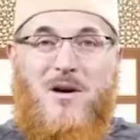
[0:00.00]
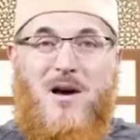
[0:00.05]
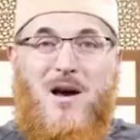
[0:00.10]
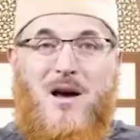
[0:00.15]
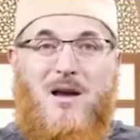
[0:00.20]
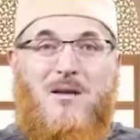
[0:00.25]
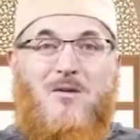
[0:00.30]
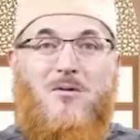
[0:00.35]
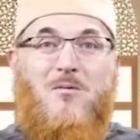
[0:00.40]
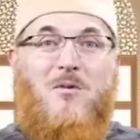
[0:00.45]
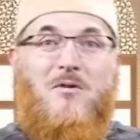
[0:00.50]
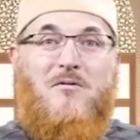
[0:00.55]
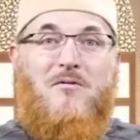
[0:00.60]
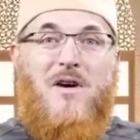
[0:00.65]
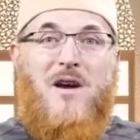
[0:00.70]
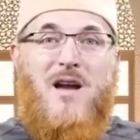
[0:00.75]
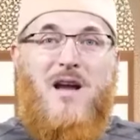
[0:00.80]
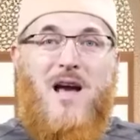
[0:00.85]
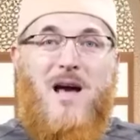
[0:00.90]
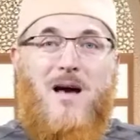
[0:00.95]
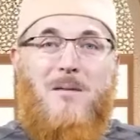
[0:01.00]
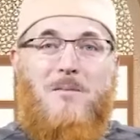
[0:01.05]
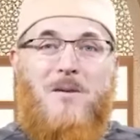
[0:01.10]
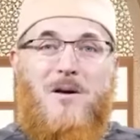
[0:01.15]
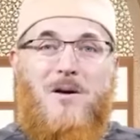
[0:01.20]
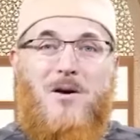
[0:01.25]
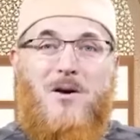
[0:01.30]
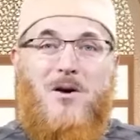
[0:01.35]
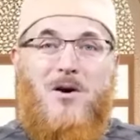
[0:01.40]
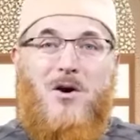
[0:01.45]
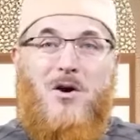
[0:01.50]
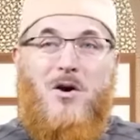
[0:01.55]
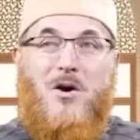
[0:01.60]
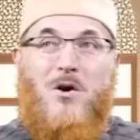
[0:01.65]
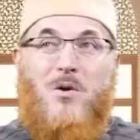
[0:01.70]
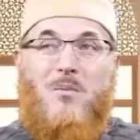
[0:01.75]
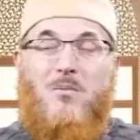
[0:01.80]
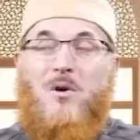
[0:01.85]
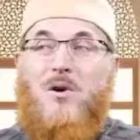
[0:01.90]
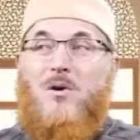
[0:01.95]
He will be very happy
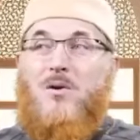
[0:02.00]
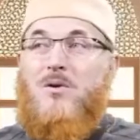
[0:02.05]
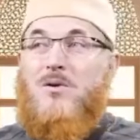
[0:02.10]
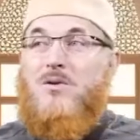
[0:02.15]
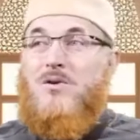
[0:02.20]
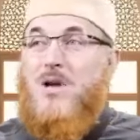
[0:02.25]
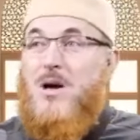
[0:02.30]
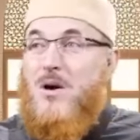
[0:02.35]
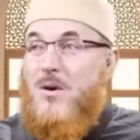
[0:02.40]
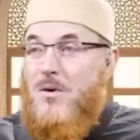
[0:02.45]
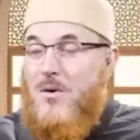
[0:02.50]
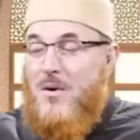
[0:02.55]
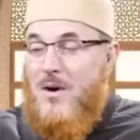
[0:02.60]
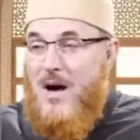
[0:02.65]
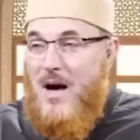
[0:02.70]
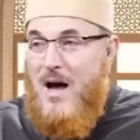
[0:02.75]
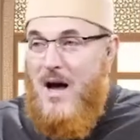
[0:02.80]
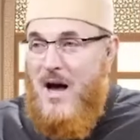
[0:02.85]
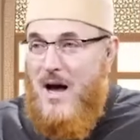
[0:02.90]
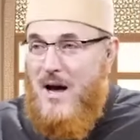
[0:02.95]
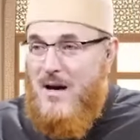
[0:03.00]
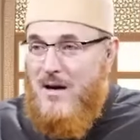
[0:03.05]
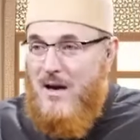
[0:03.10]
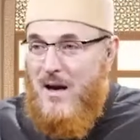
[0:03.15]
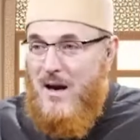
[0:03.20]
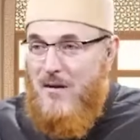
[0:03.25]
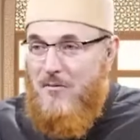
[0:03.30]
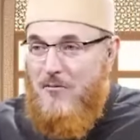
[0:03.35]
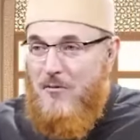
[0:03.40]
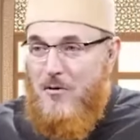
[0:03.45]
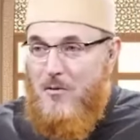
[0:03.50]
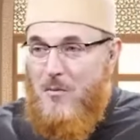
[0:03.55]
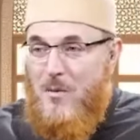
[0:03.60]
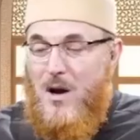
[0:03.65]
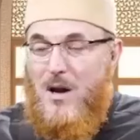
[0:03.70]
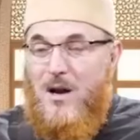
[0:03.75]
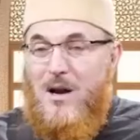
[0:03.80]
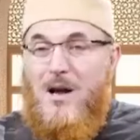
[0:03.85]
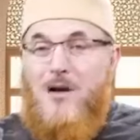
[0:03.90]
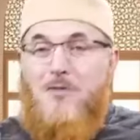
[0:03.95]
because the Quran came from
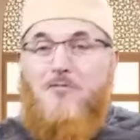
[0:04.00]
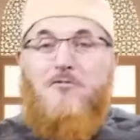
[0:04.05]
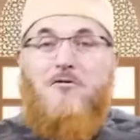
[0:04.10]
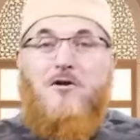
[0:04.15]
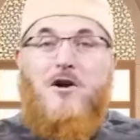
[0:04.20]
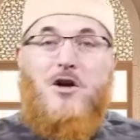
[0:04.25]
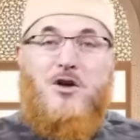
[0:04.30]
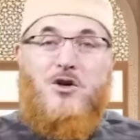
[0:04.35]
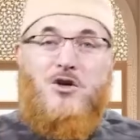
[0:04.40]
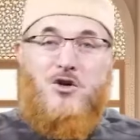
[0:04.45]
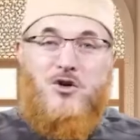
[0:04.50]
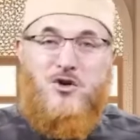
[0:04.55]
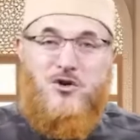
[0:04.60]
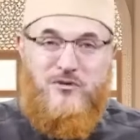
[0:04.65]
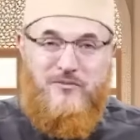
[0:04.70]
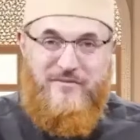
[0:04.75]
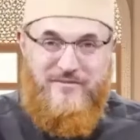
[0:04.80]
Allah fresh.